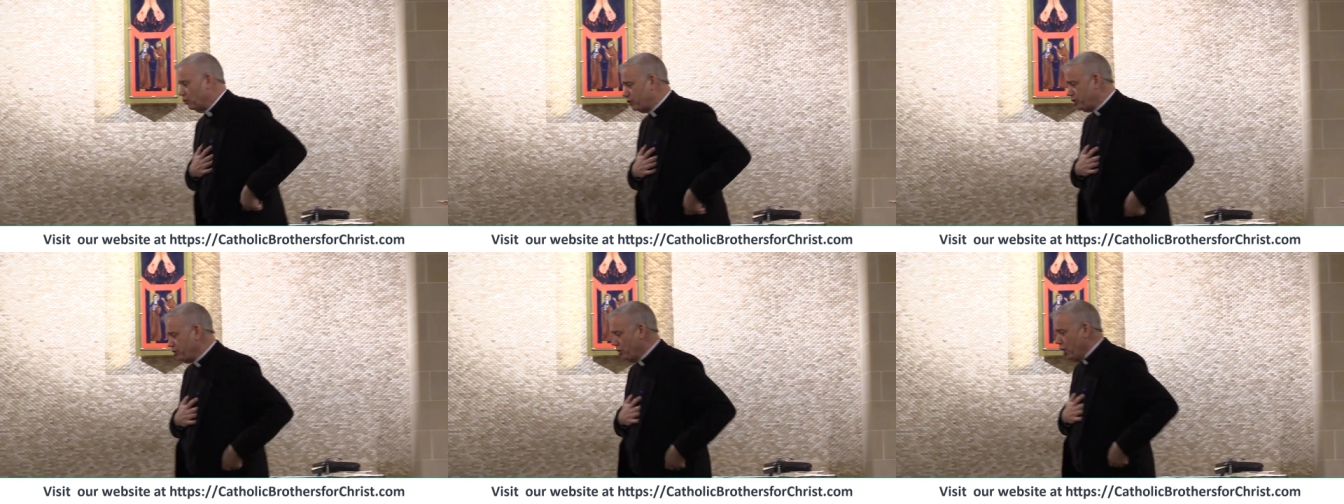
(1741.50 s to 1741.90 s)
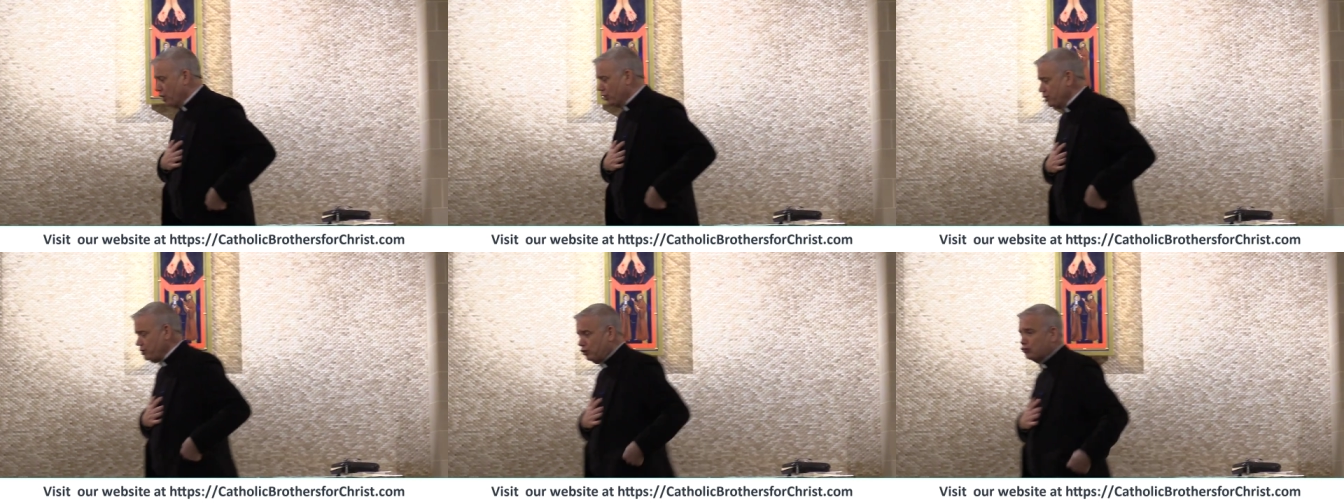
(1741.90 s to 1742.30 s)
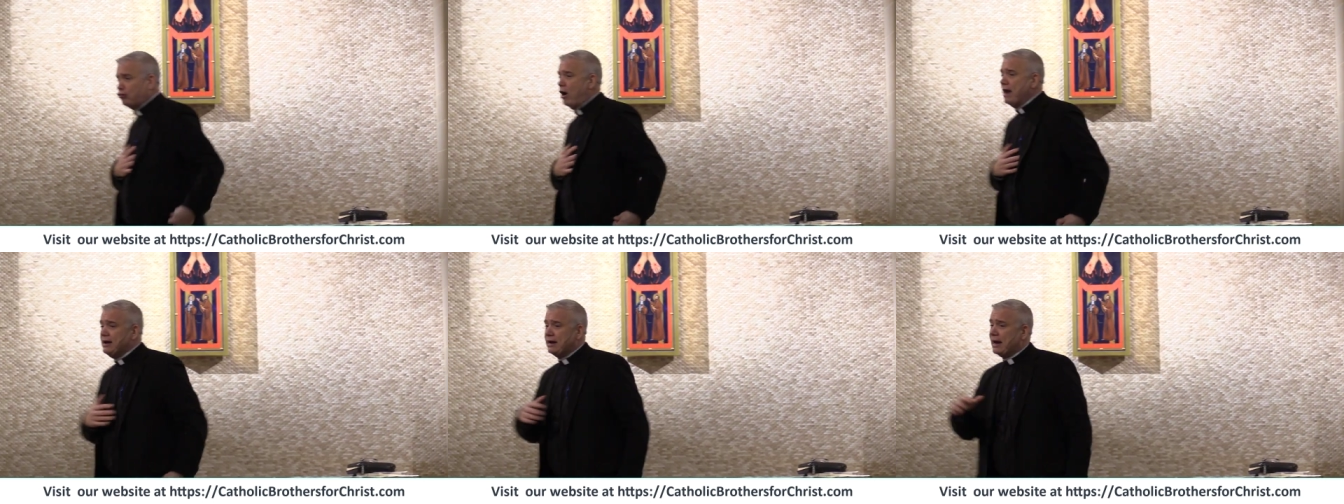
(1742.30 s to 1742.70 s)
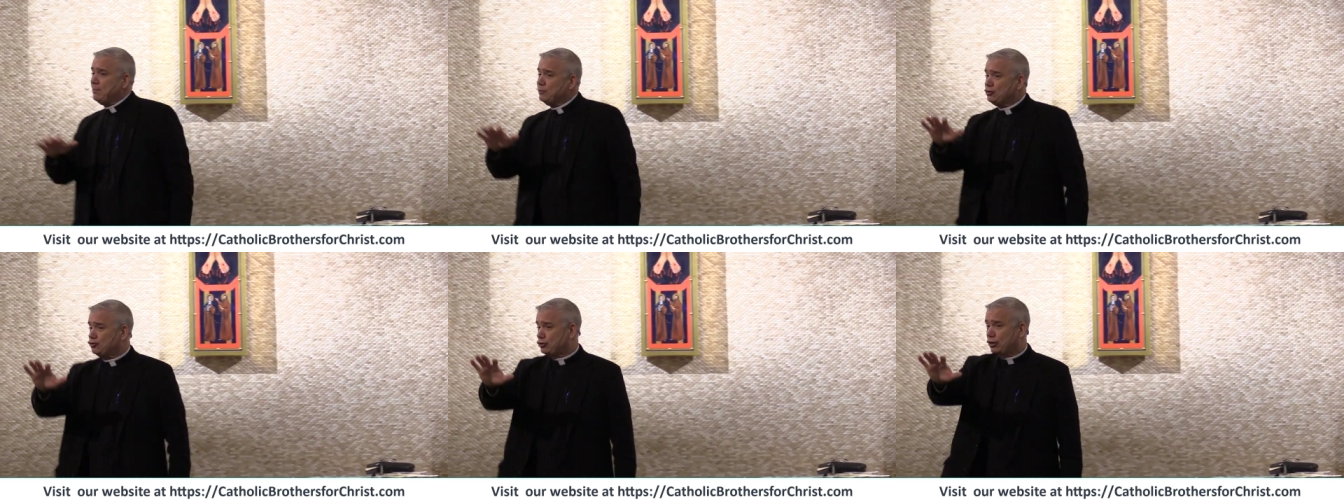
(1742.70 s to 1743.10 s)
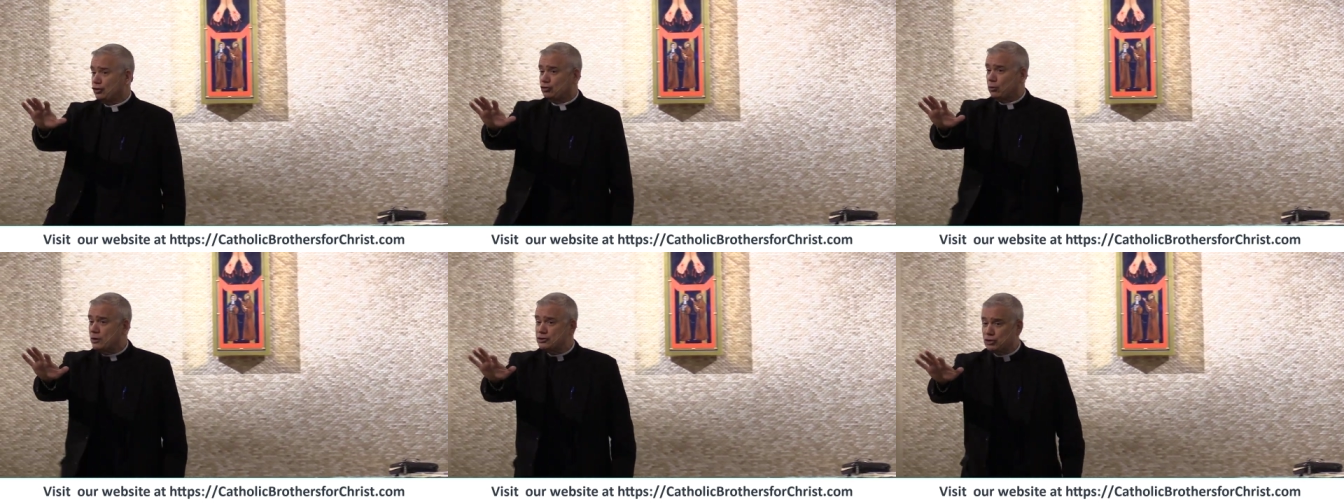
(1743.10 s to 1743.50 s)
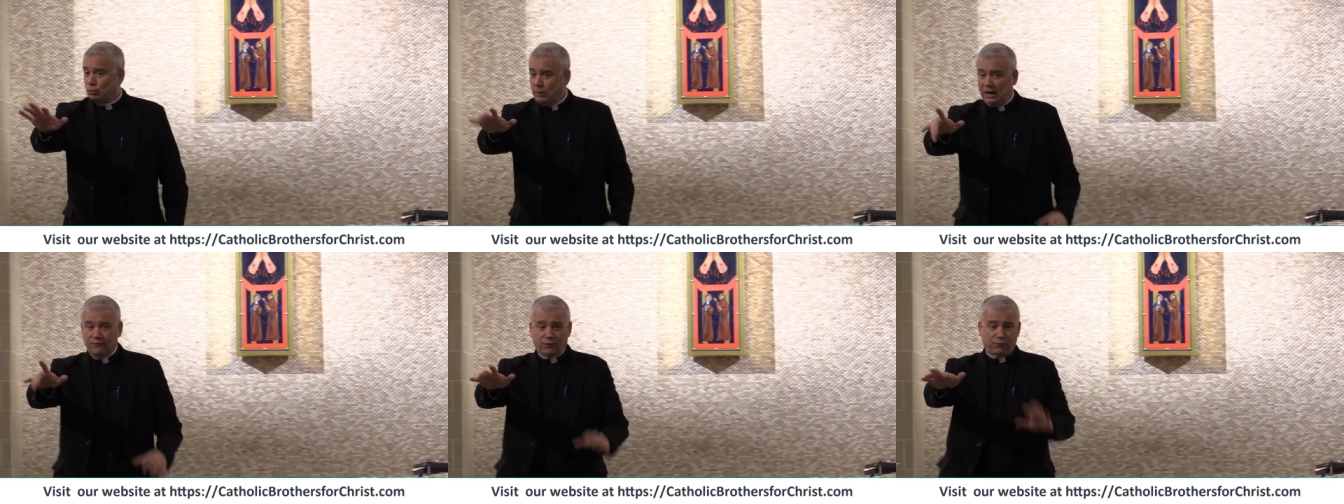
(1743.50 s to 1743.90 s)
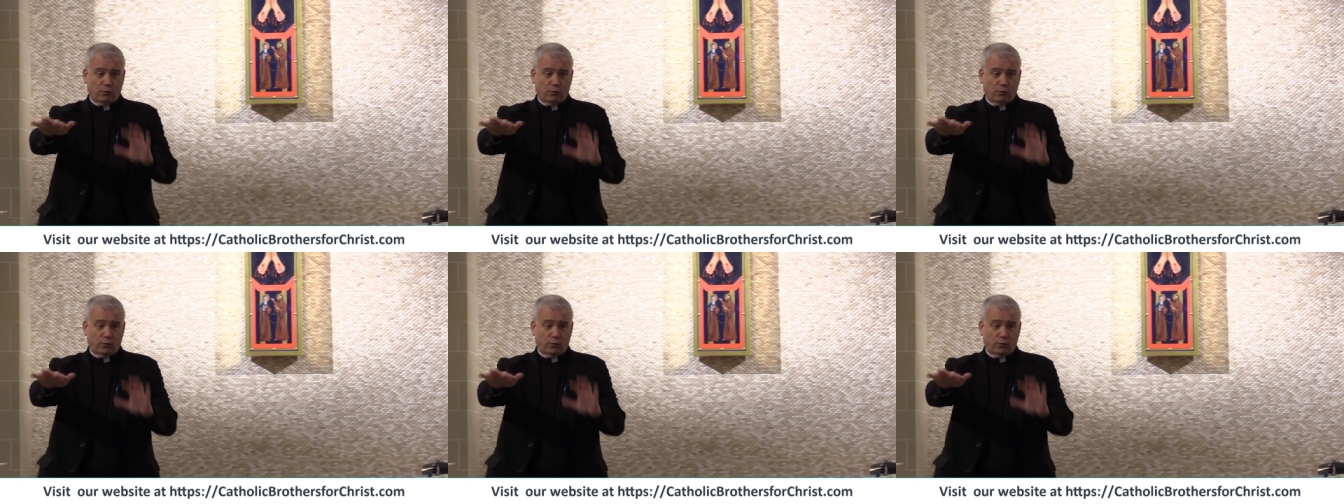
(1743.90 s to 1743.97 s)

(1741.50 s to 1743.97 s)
know, can you, can you try to come to church once a week for